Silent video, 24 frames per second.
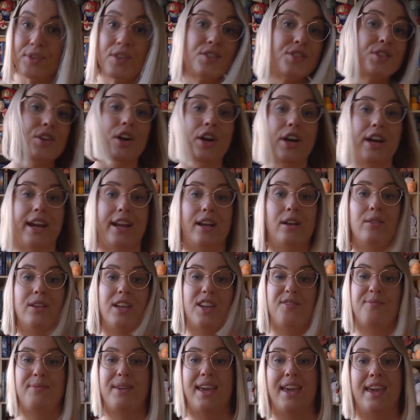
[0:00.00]
So it'll
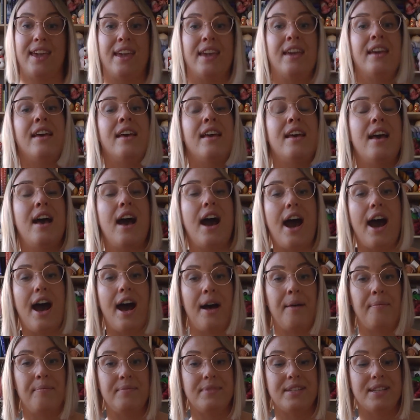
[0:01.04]
give me
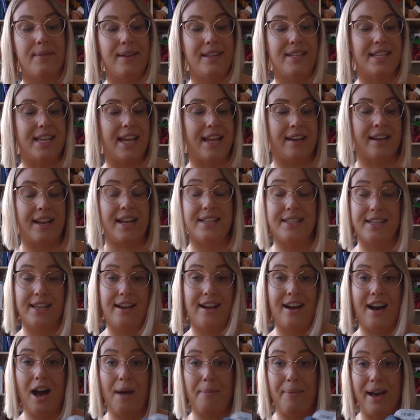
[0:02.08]
something to get an
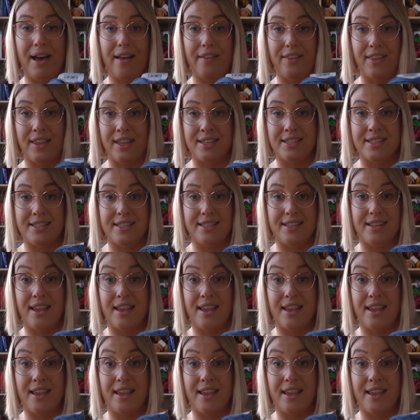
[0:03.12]
idea about this